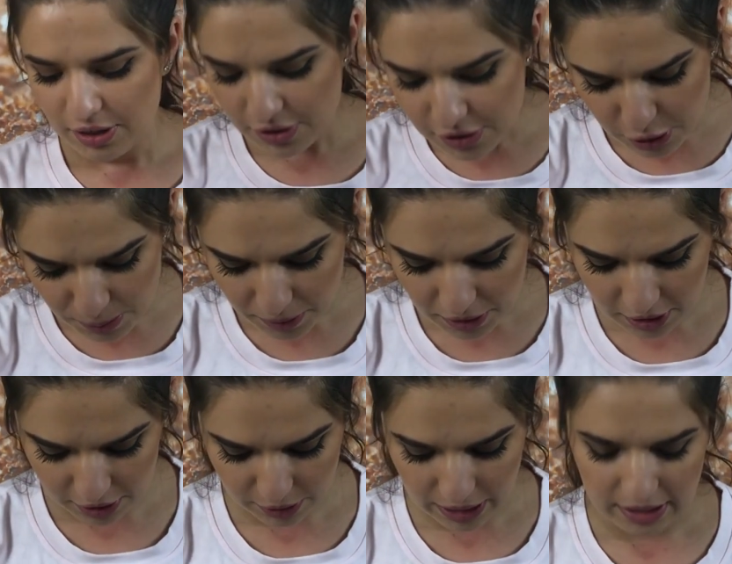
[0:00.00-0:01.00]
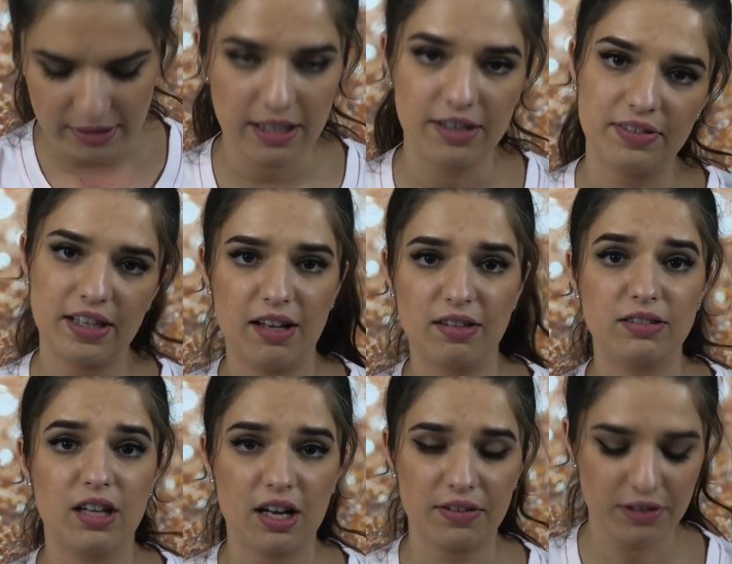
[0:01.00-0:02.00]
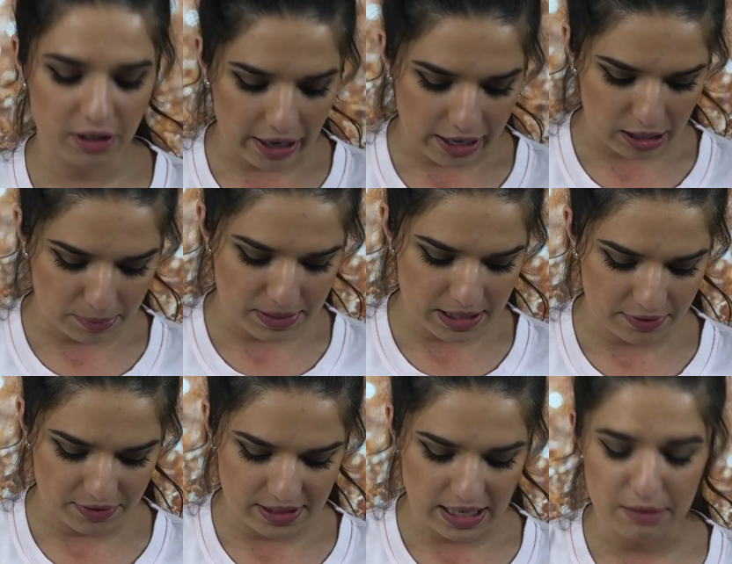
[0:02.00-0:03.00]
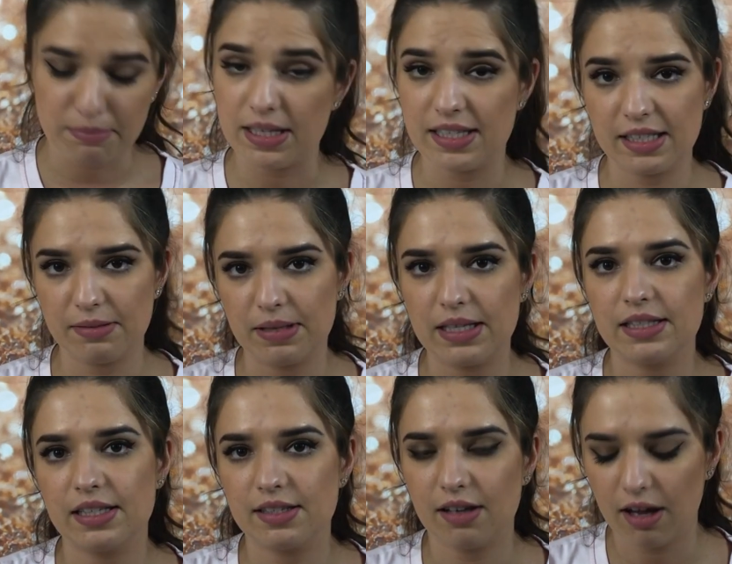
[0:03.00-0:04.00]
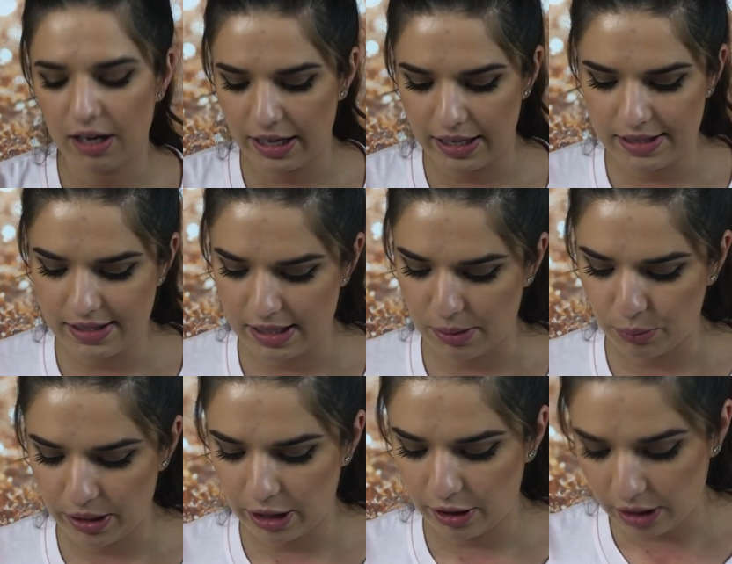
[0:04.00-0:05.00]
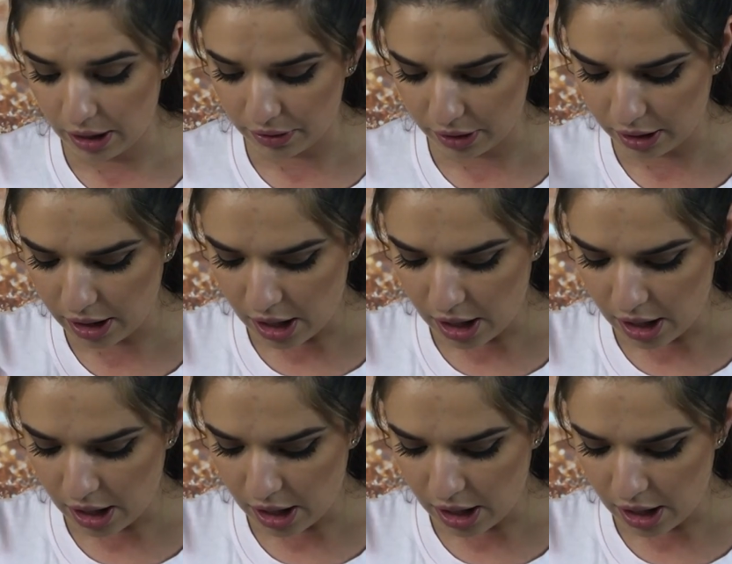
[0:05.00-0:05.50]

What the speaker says: Super cute. I love that a lot of their items have said Miss to Mrs. on it in some way or another.